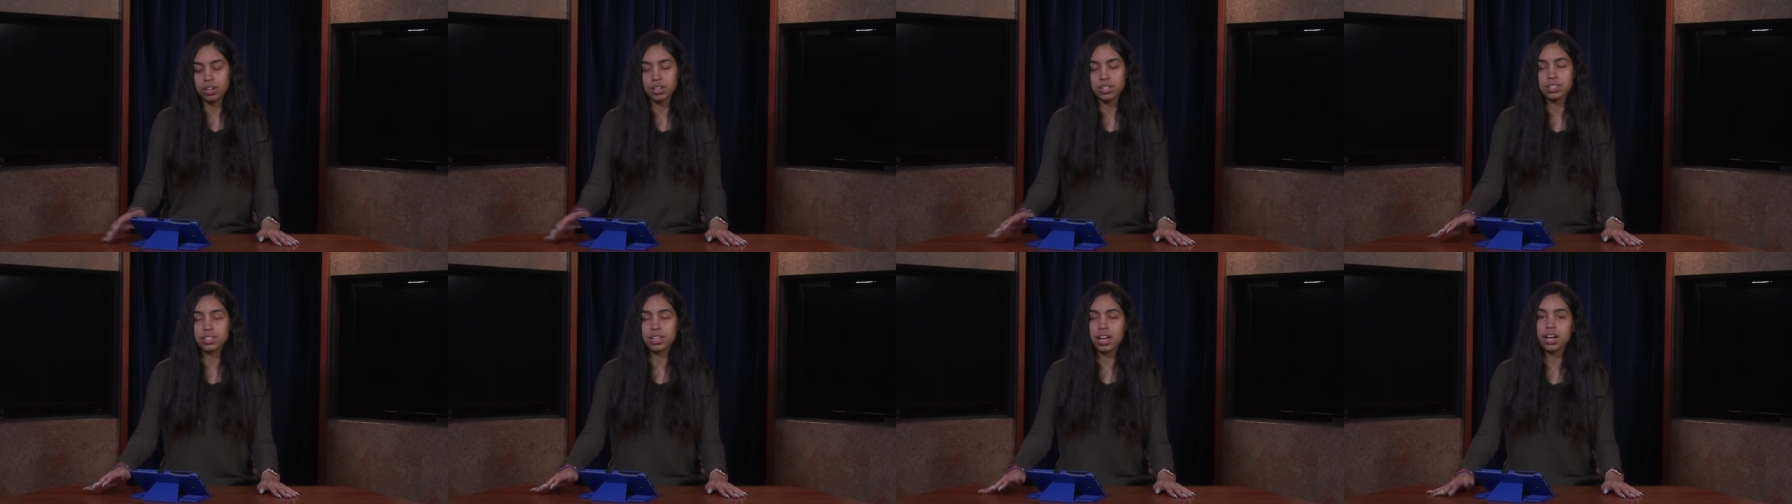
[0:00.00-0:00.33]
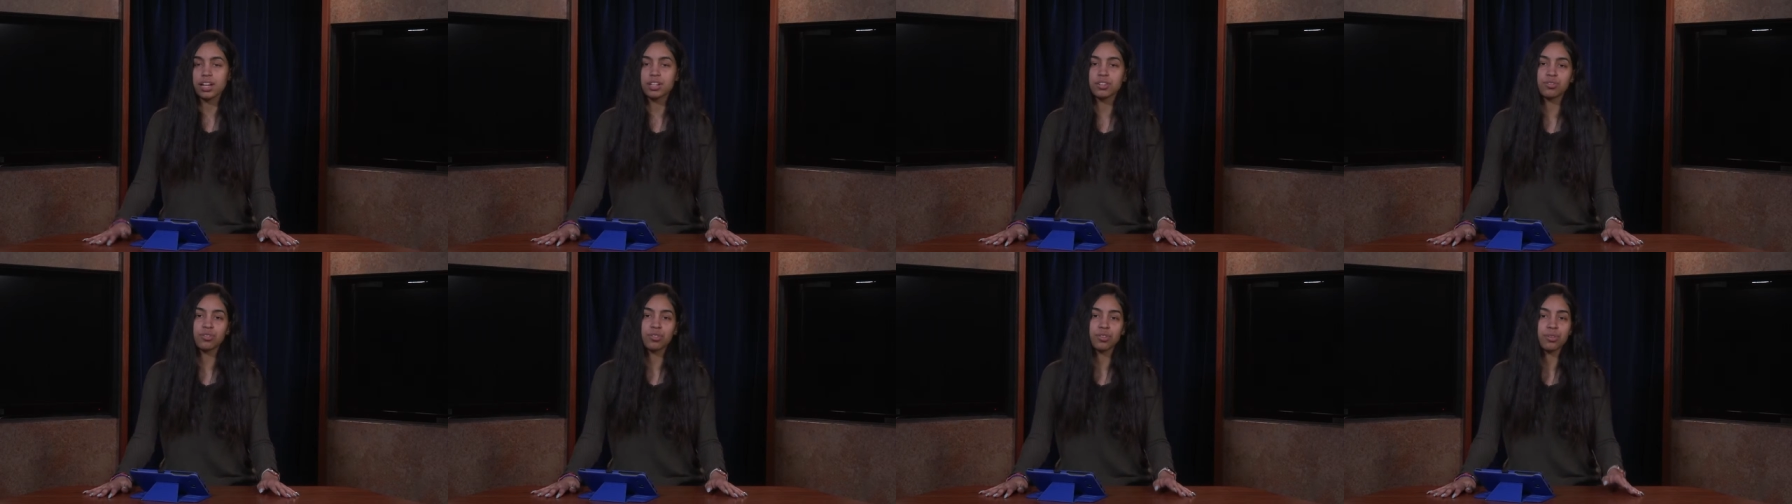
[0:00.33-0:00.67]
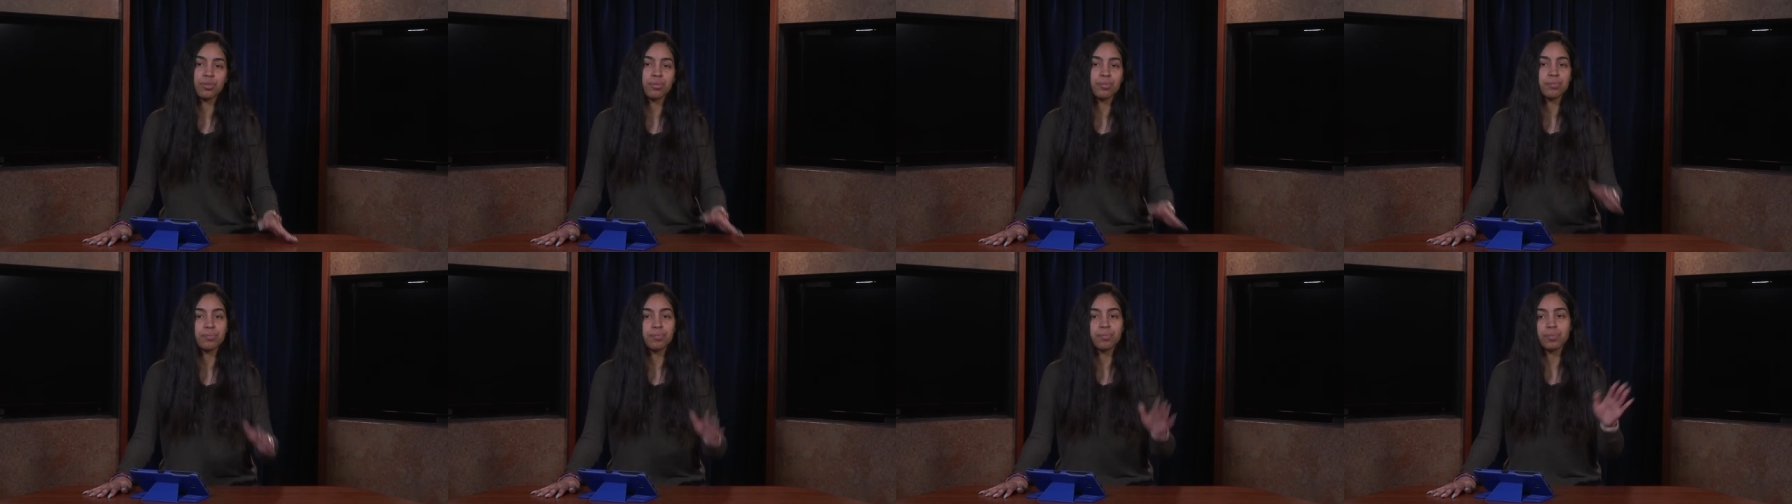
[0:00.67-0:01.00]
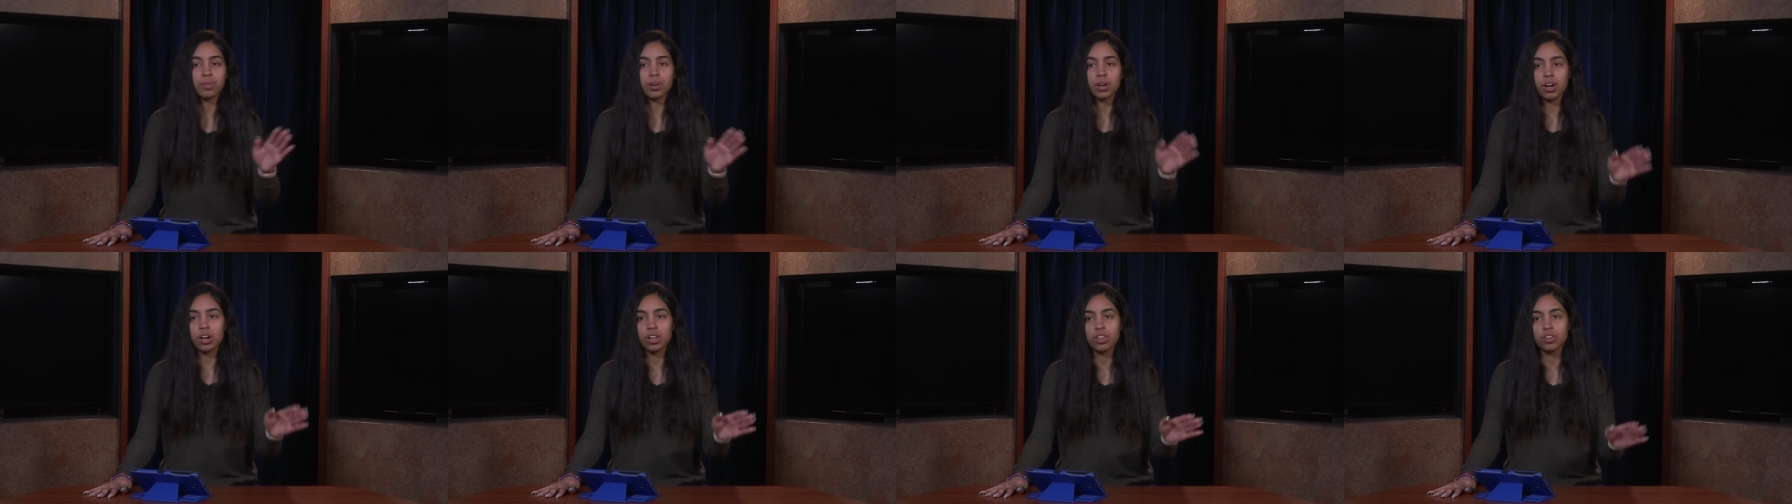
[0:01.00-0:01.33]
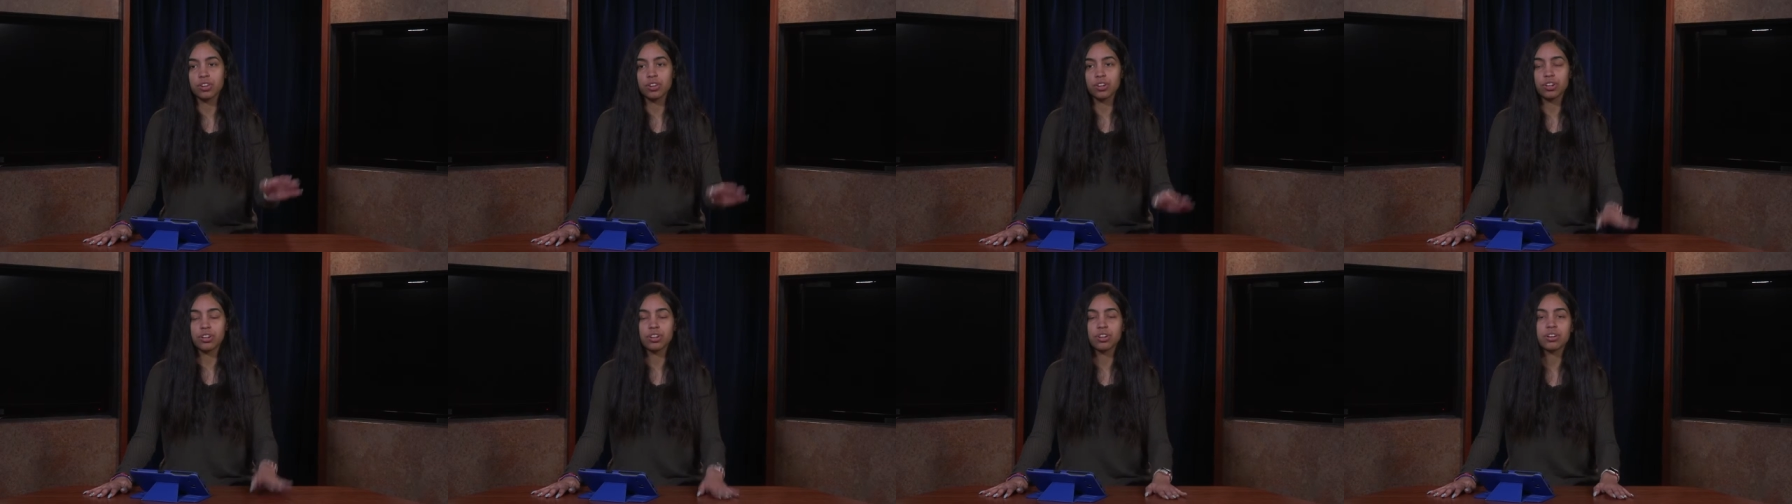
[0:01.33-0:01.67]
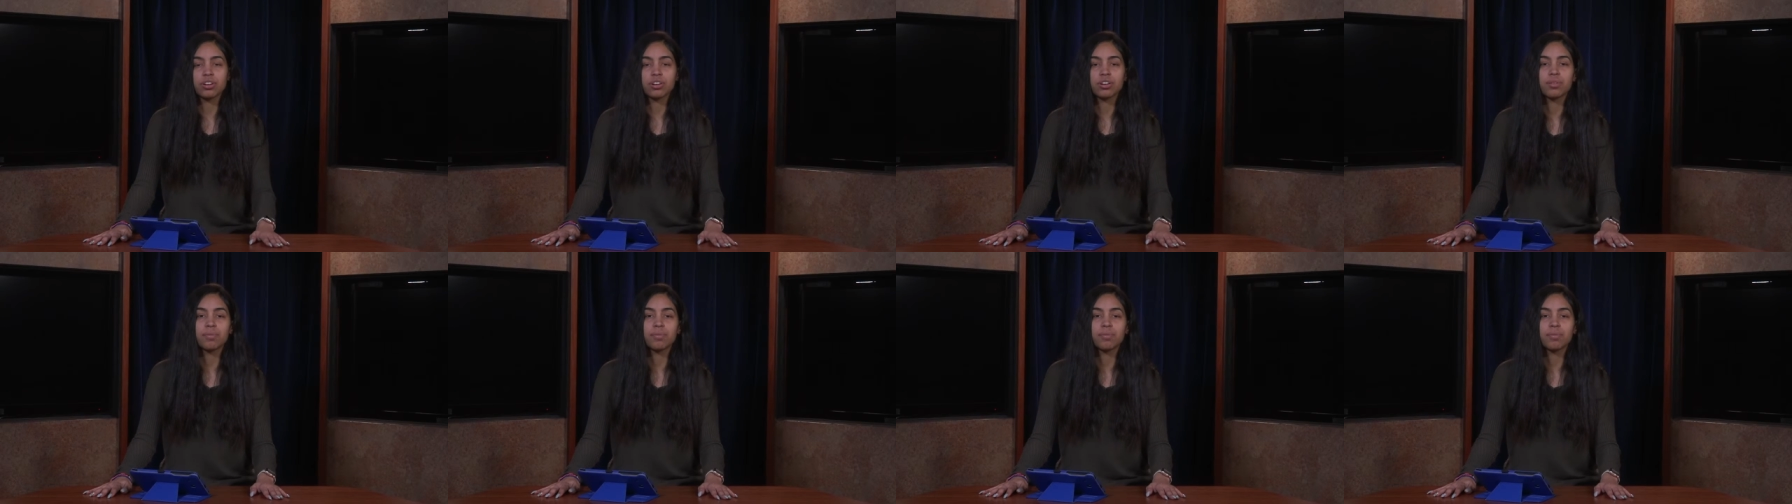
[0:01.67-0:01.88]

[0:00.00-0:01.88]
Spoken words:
aside from other